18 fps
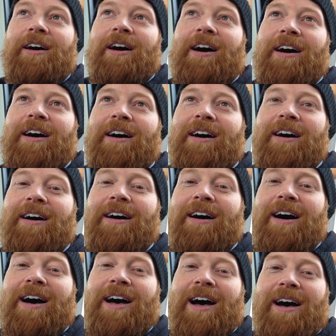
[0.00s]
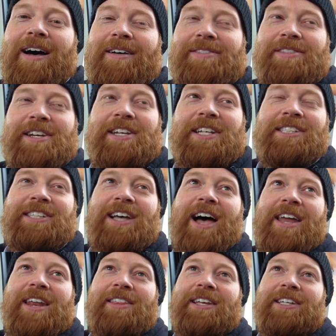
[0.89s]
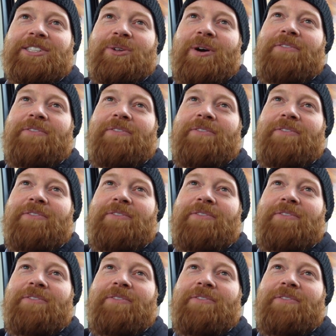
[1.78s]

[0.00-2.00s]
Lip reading: the design of this.